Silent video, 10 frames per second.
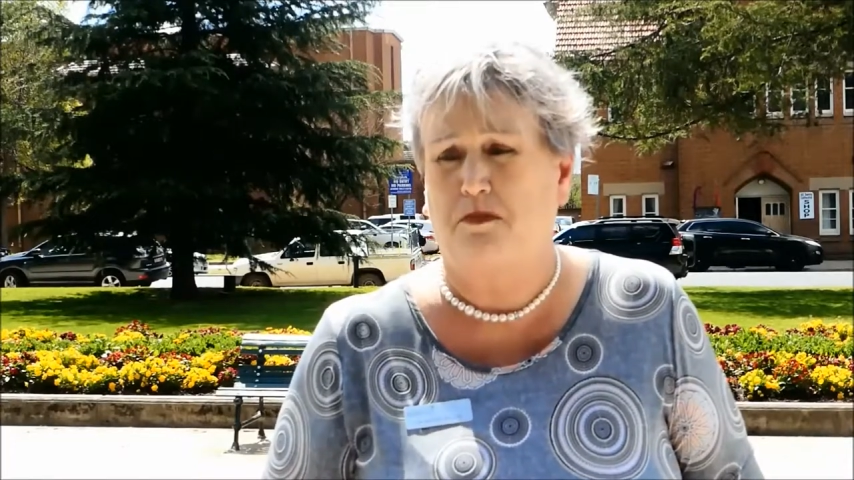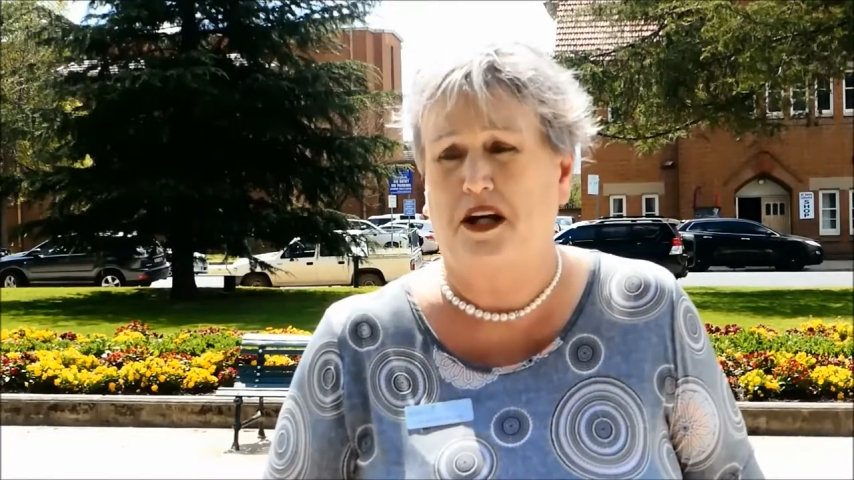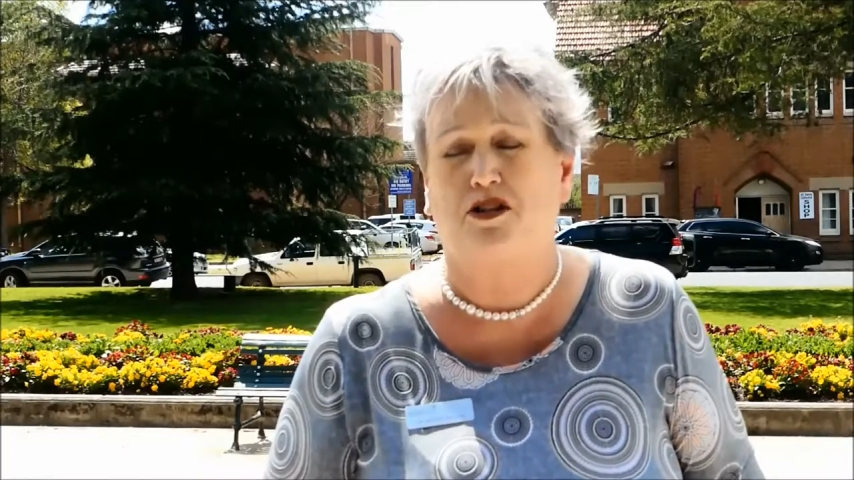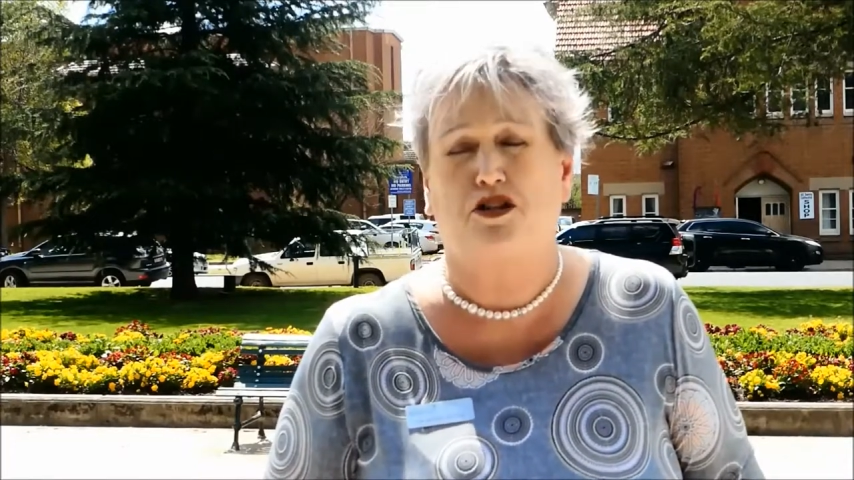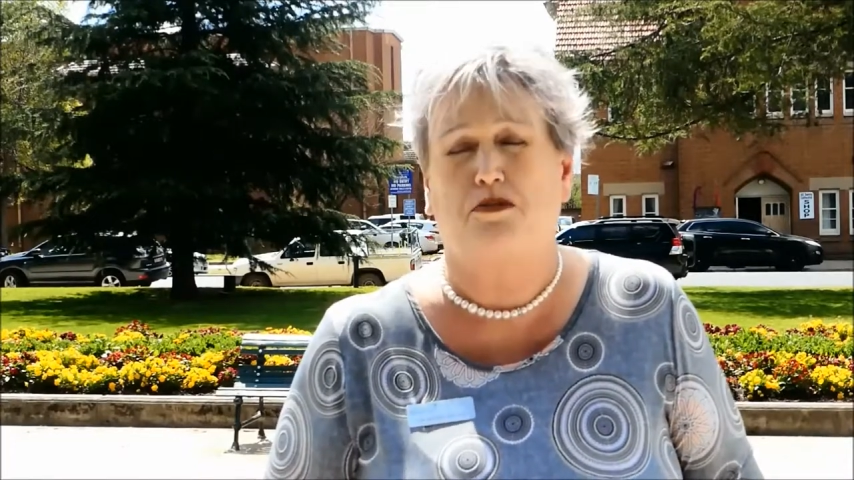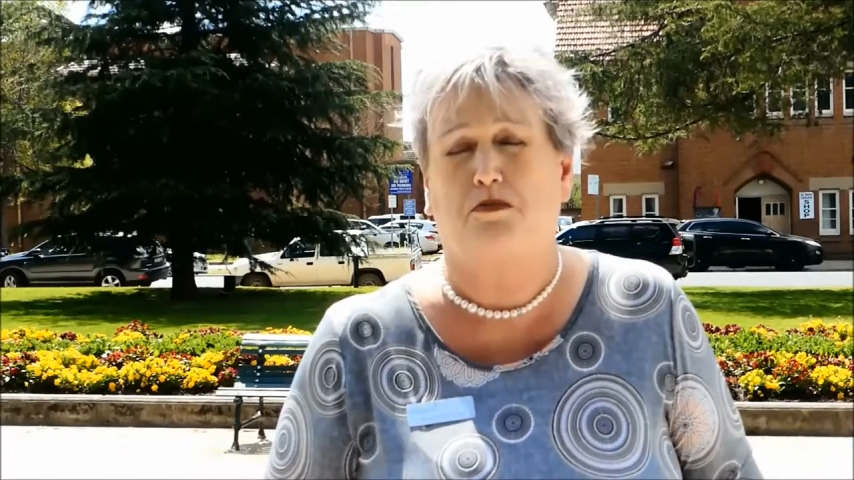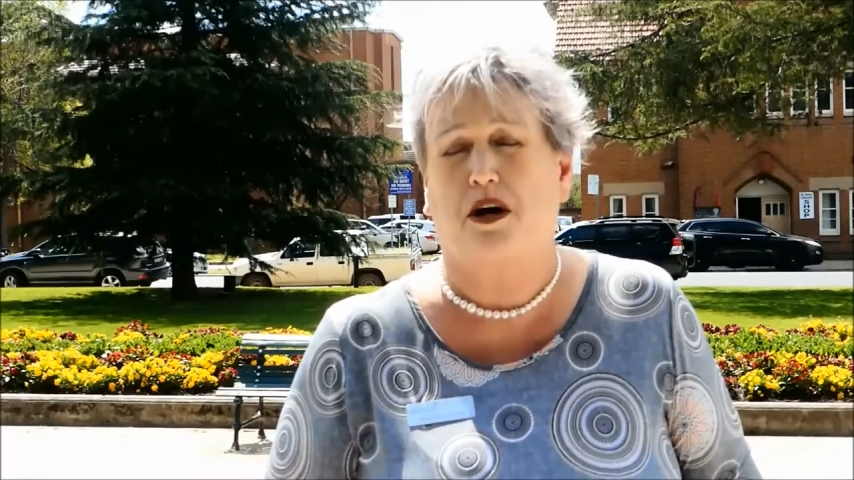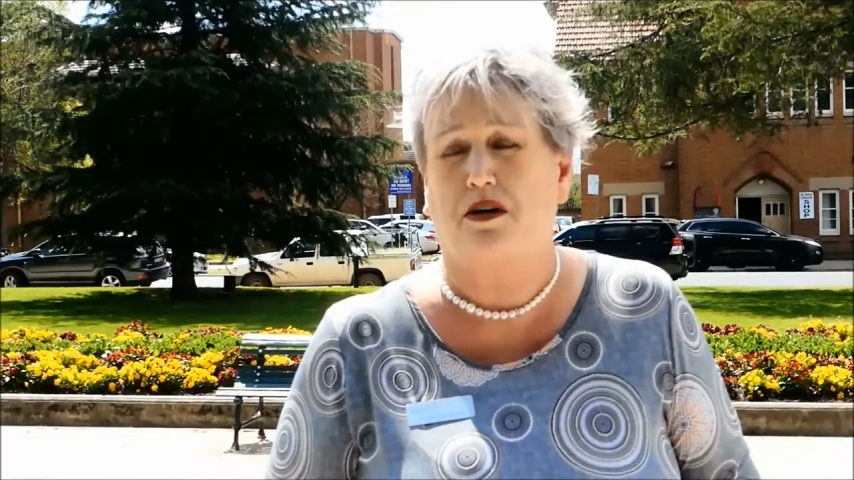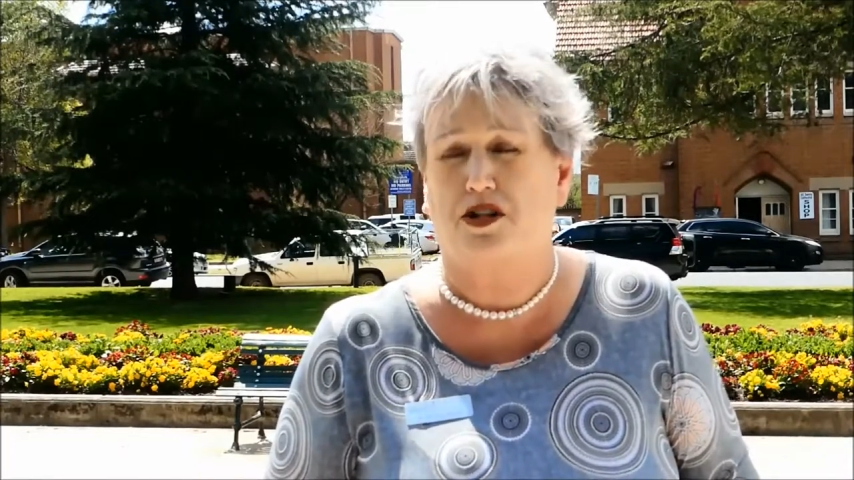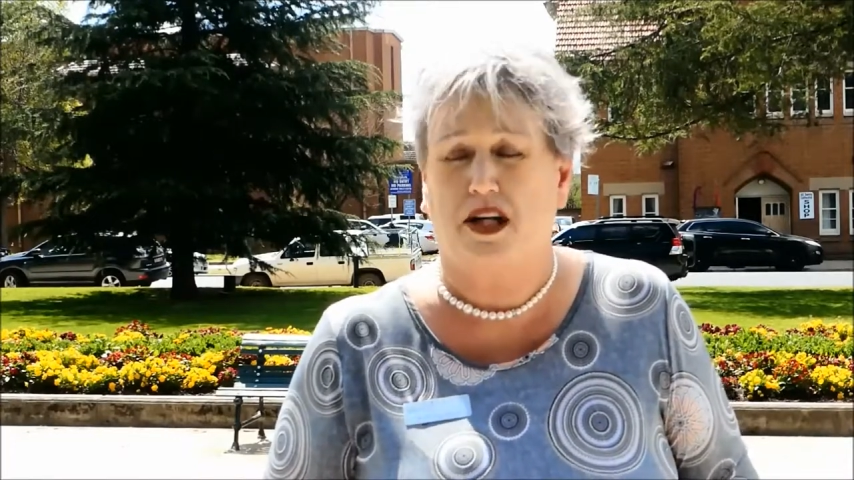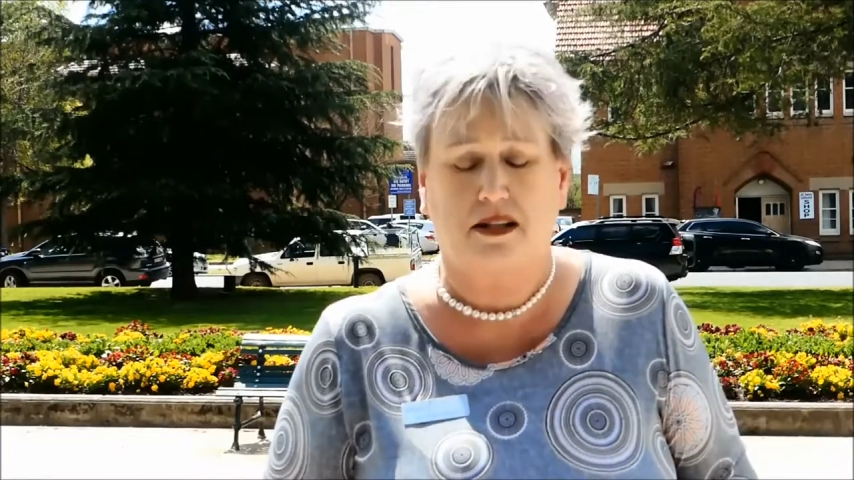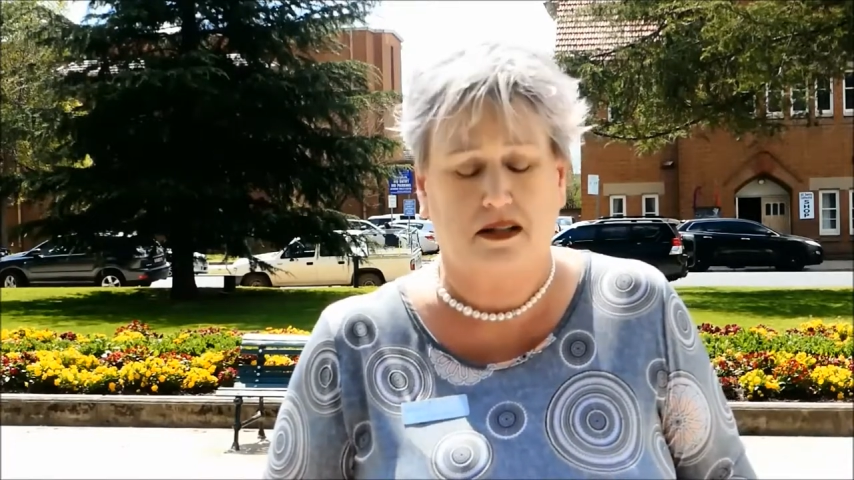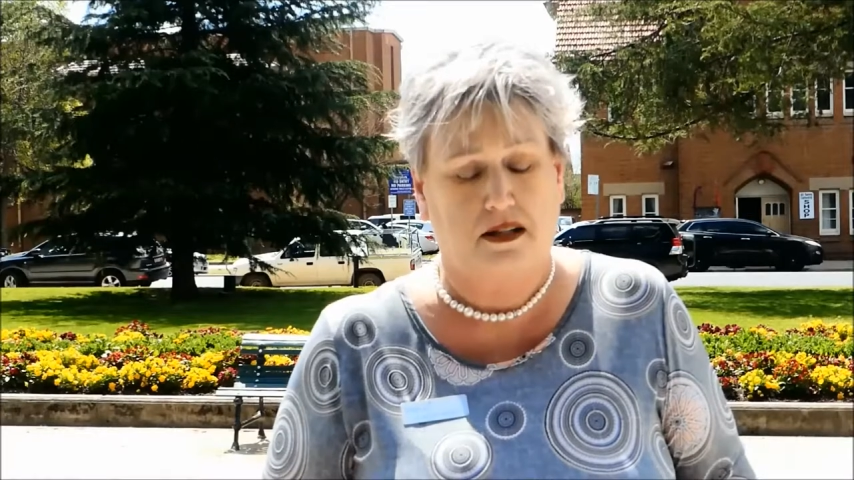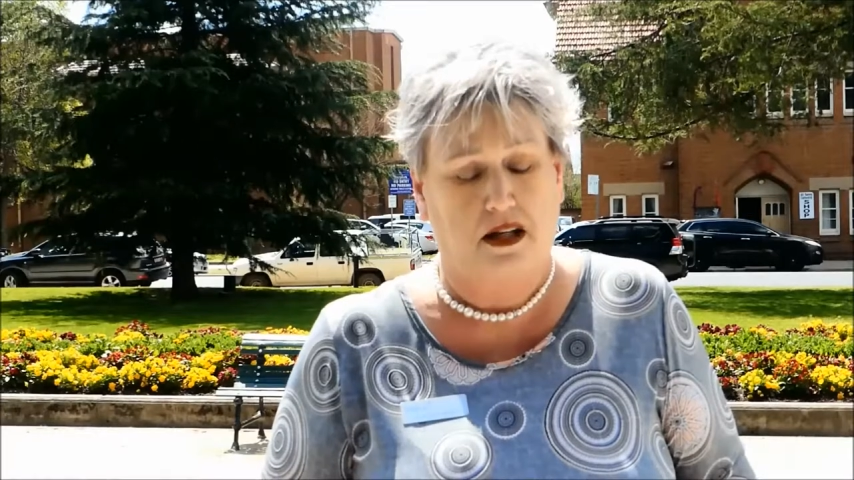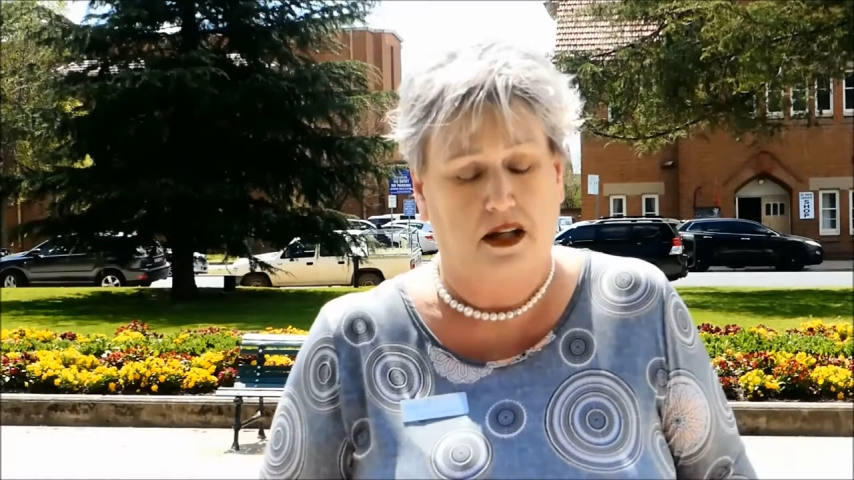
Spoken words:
Bench project,